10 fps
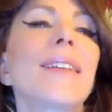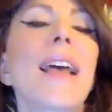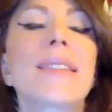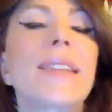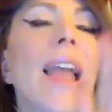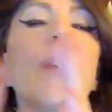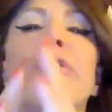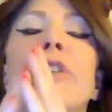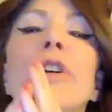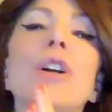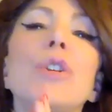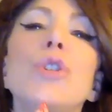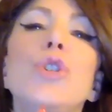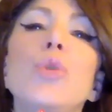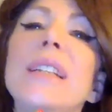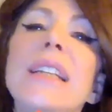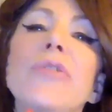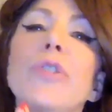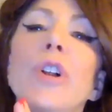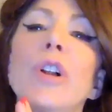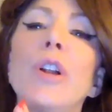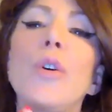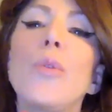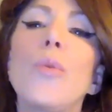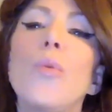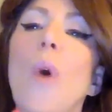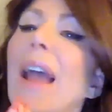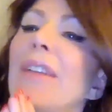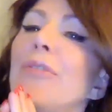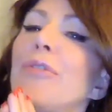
as the ever dutiful wife,